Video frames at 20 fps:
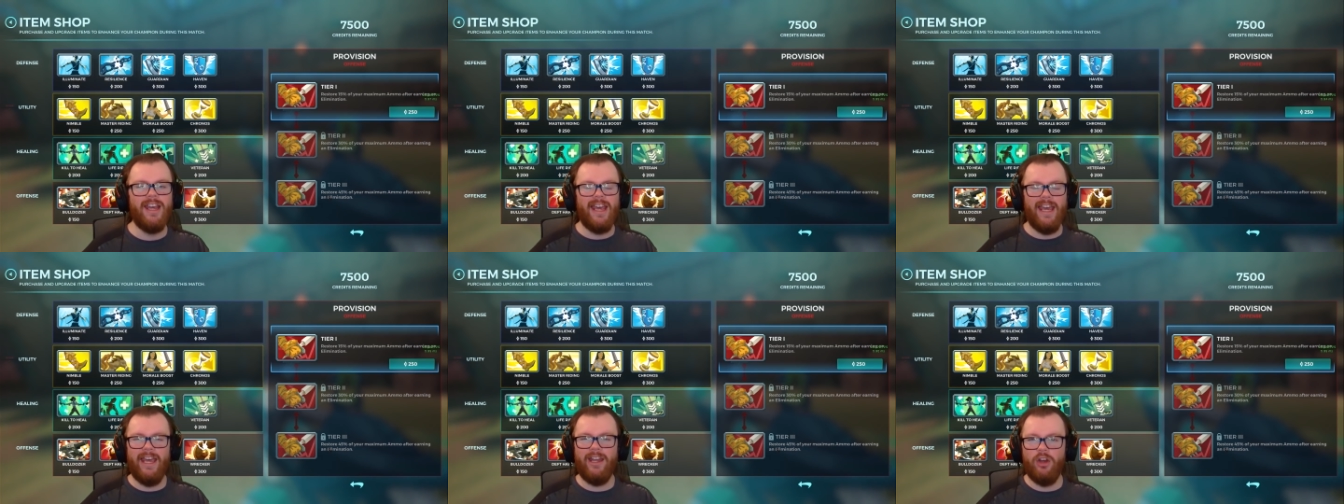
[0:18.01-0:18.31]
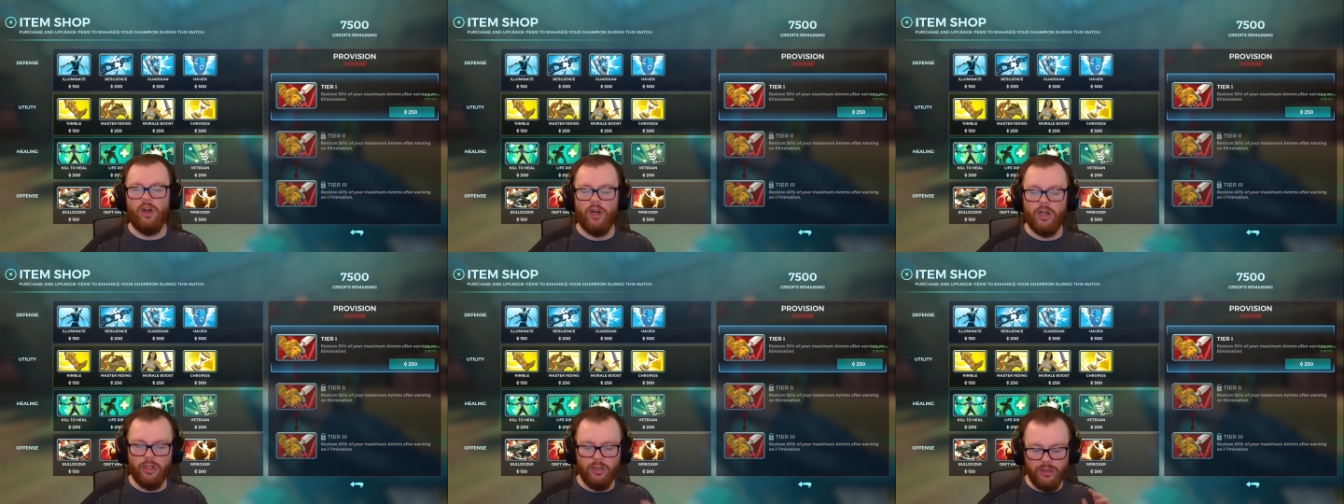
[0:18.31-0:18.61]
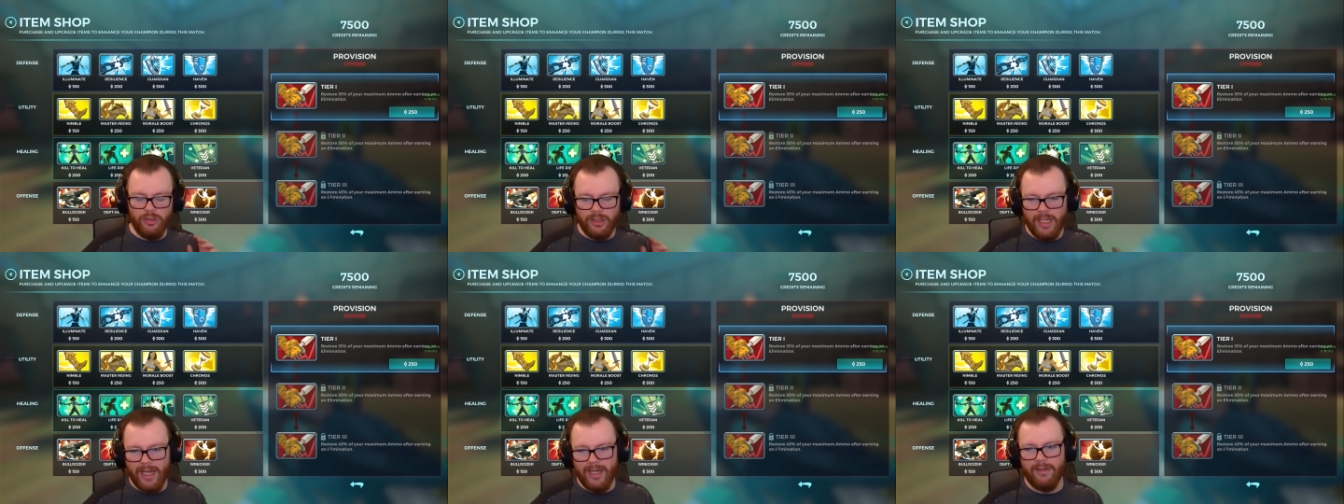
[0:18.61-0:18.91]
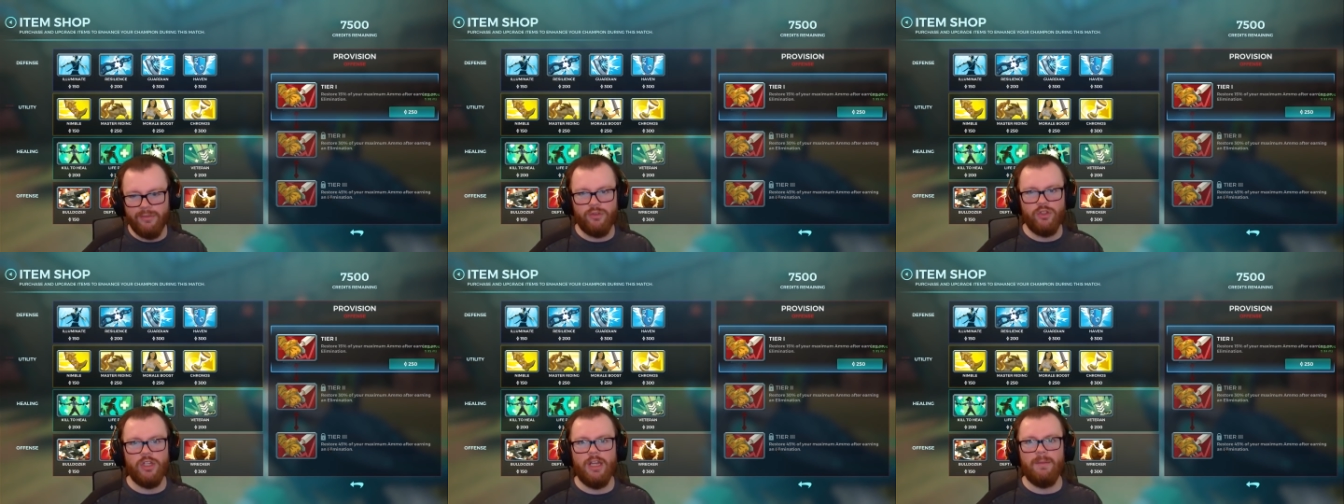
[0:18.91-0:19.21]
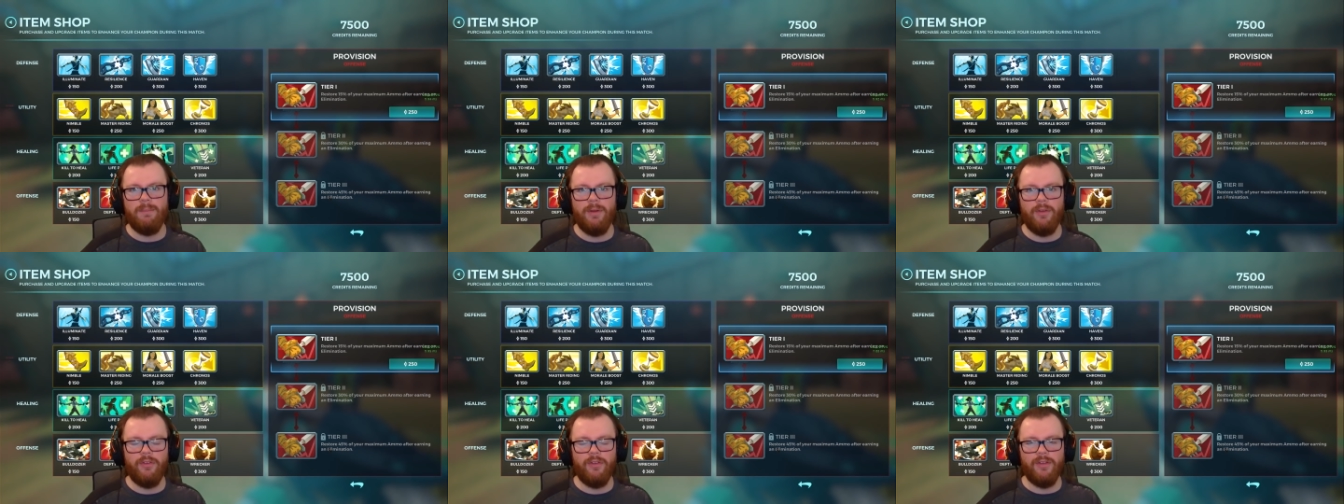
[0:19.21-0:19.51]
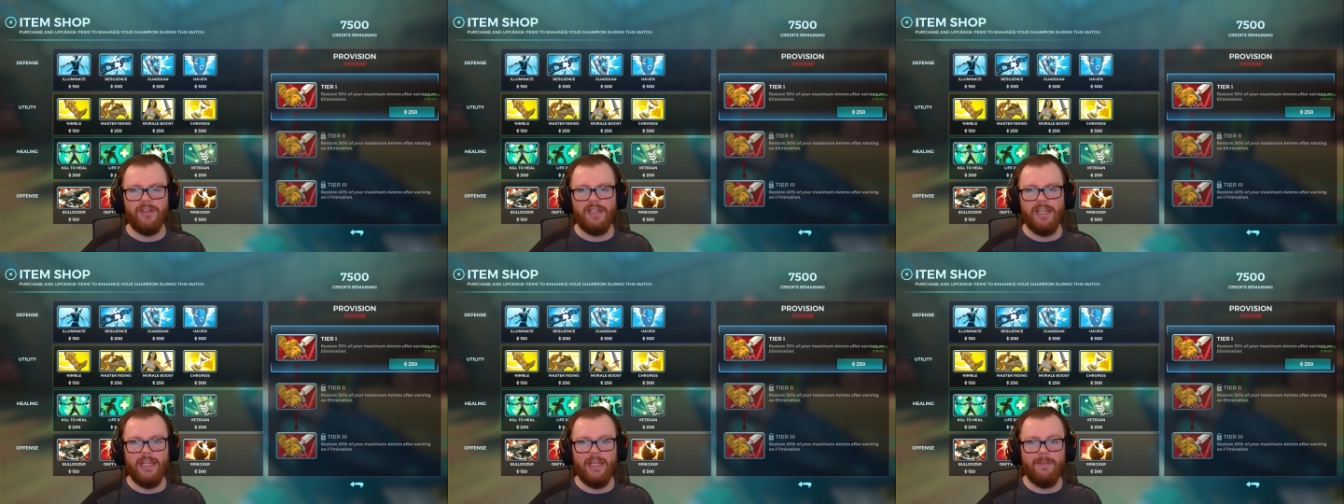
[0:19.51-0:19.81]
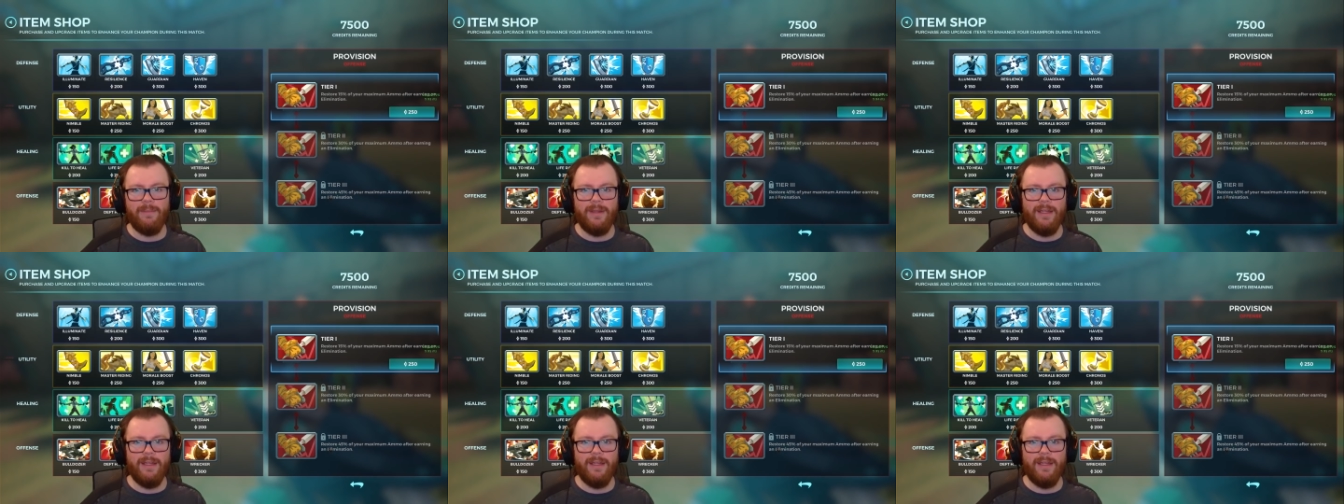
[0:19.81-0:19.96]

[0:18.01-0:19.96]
and on a lot of champions in the game,